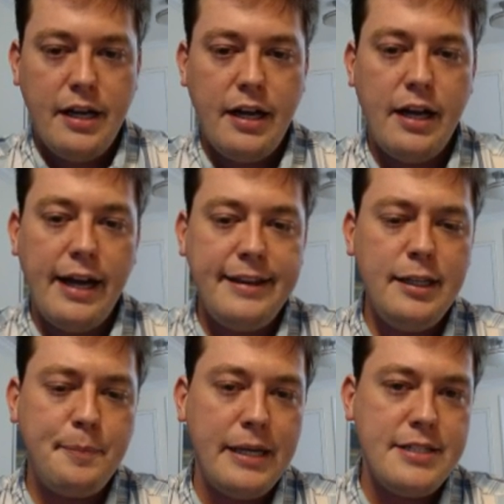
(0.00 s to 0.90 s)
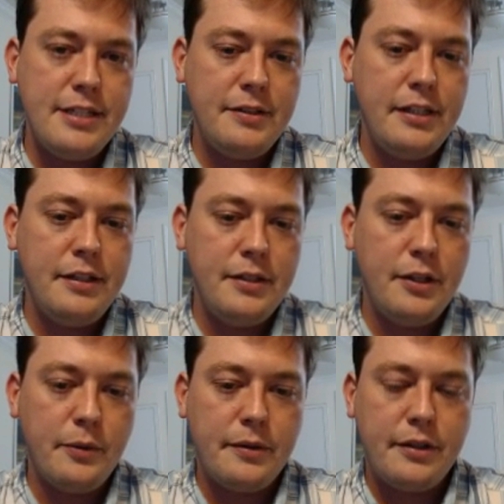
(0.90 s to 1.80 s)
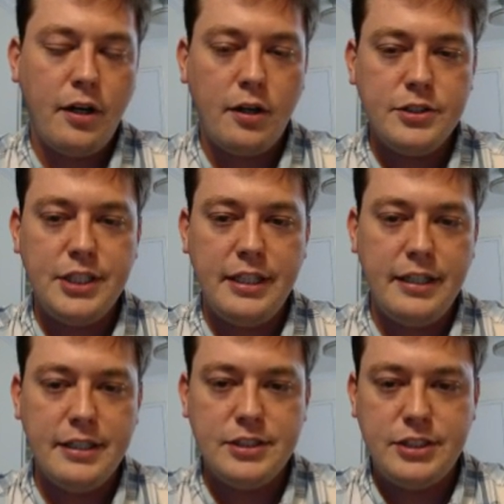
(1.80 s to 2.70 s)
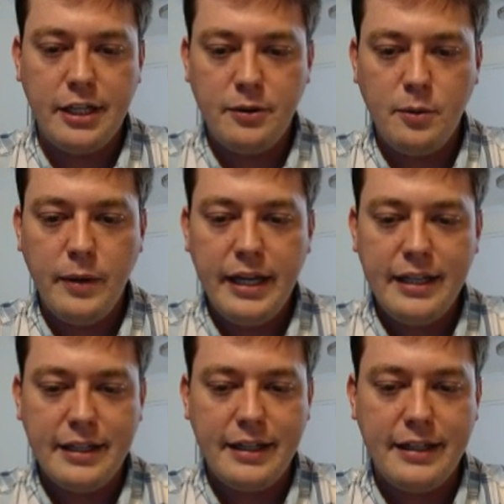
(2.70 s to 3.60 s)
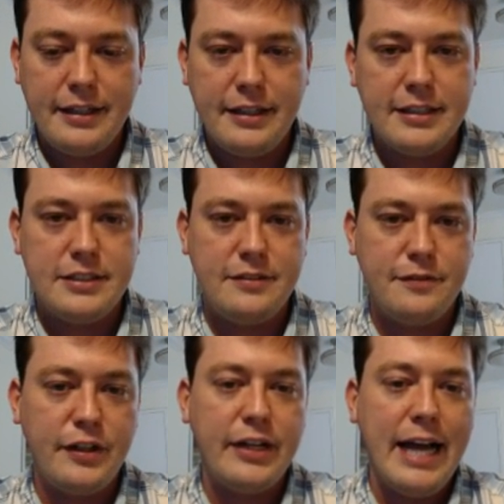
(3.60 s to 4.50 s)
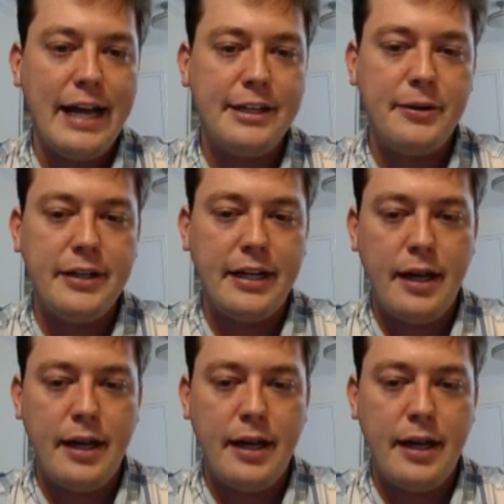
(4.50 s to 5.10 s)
I think basically, Carlsen in his general way is very accurate.